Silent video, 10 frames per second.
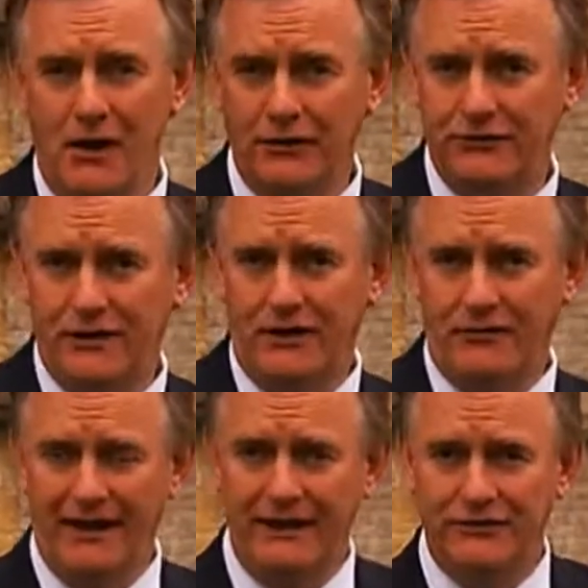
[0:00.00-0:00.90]
most of
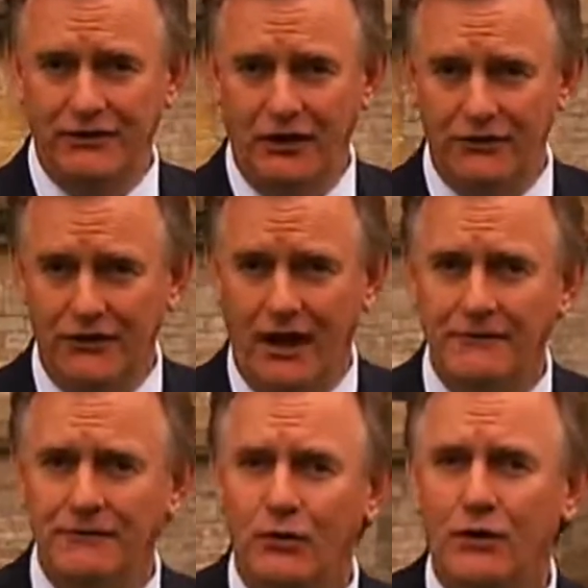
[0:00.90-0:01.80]
the headstones are
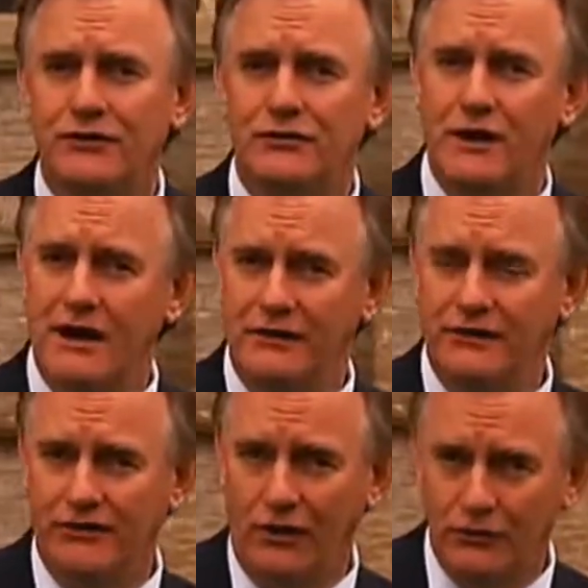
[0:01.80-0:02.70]
for Australian
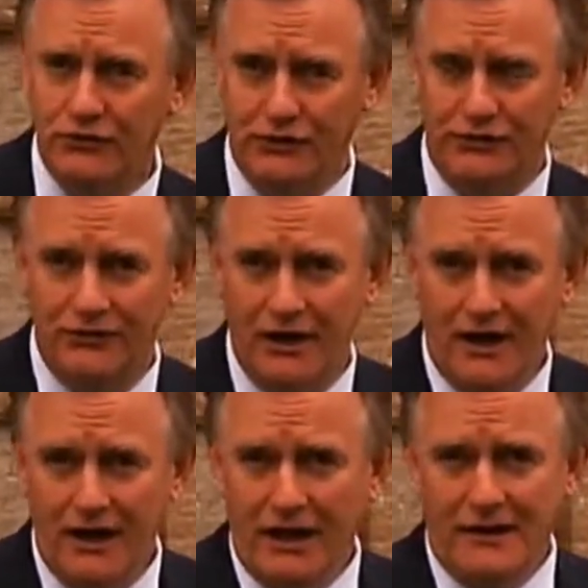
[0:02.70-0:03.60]
soldiers.
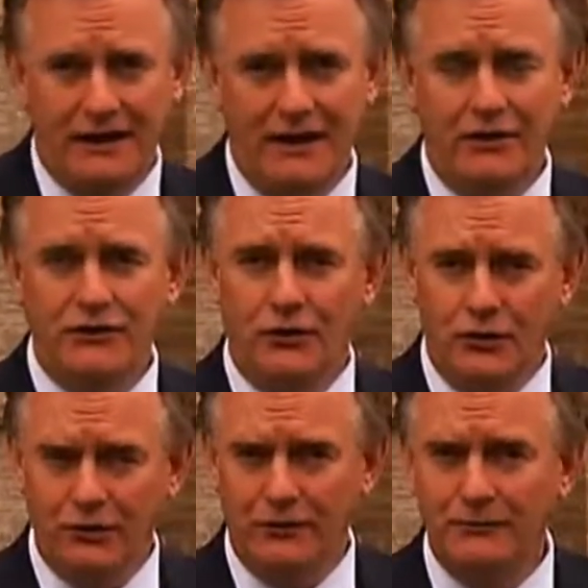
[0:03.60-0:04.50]
Now, not
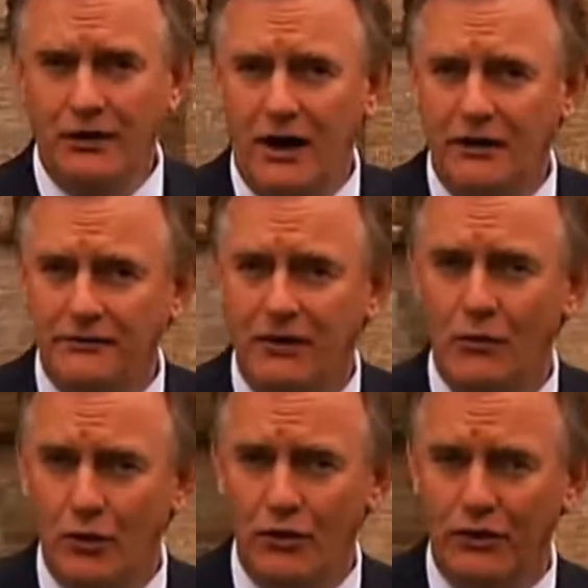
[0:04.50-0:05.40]
all of them died of
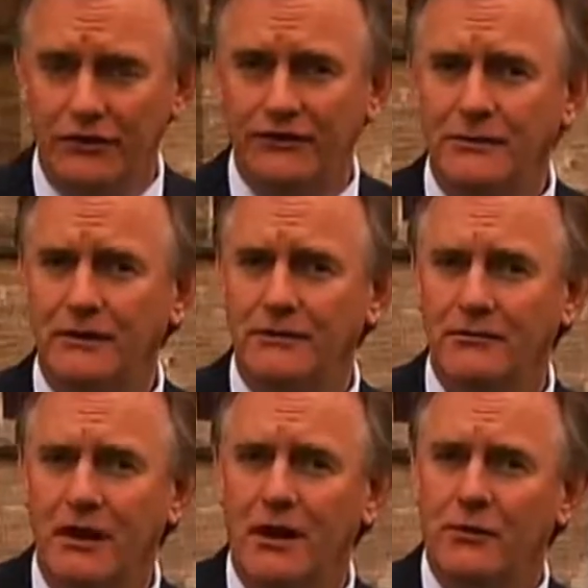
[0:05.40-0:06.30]
wounds. Some of
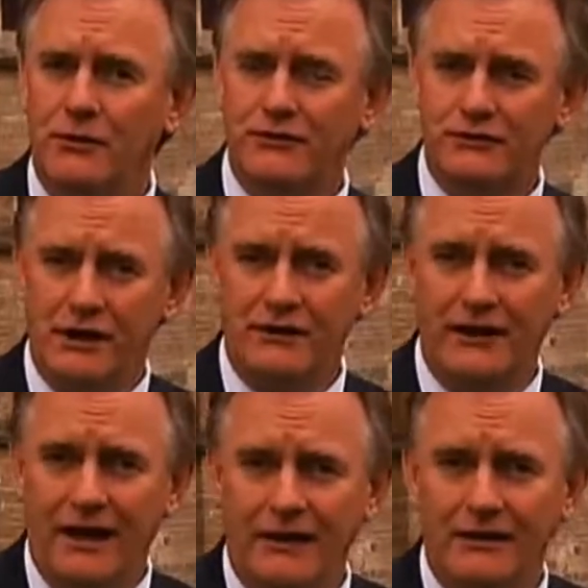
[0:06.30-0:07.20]
them were struck
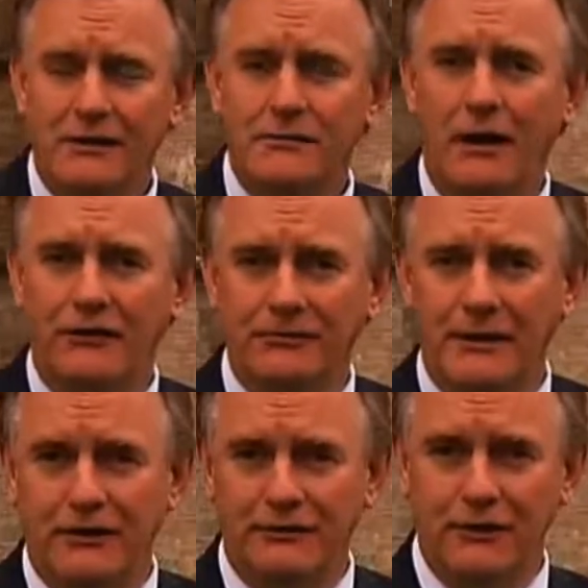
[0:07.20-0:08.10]
down by the
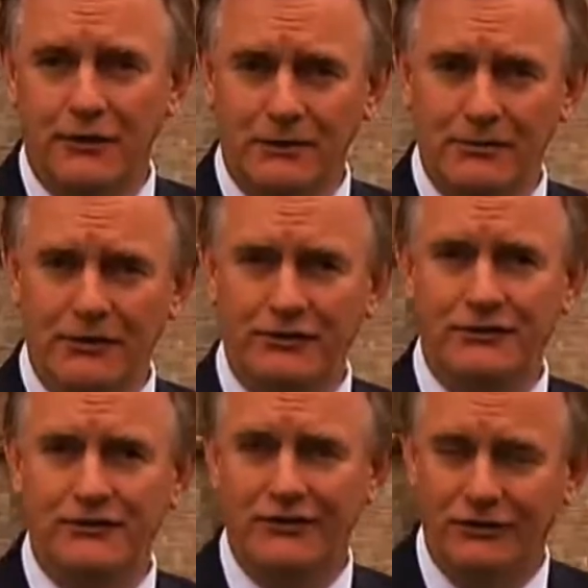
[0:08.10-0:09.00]
Spanish flu. And the
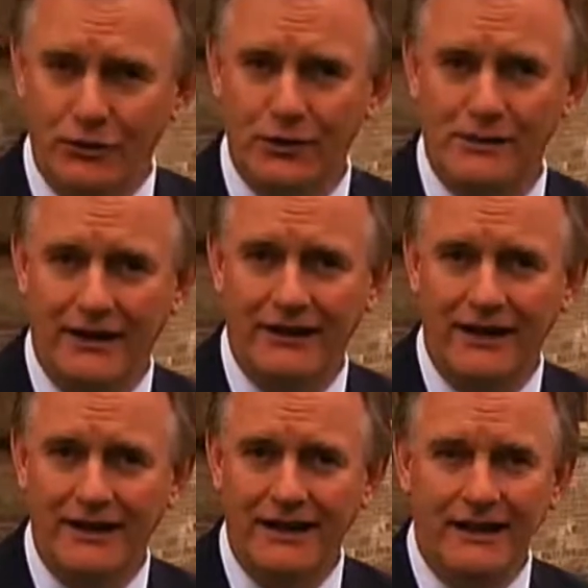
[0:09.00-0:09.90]
person to talk about
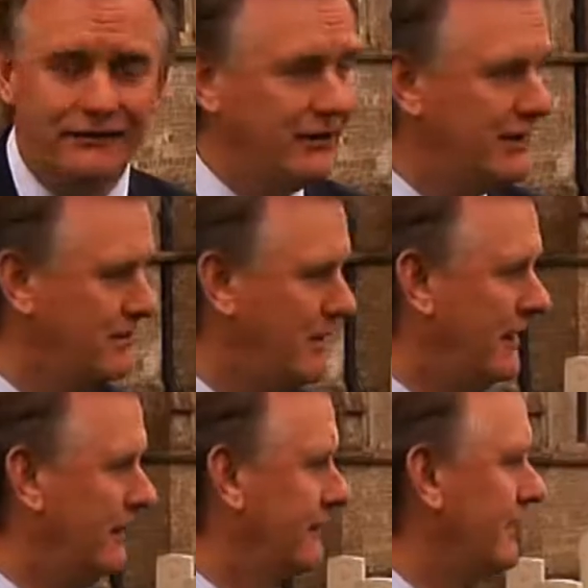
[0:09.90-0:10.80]
that is Nikki
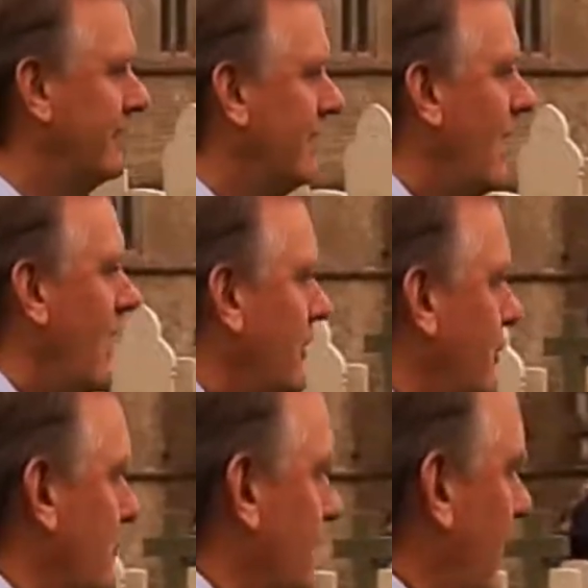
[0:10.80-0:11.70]
Barnard. Nikki,
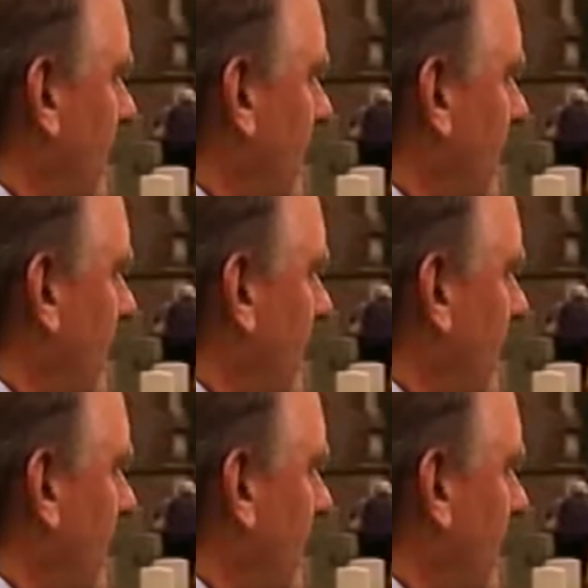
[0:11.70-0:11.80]
you've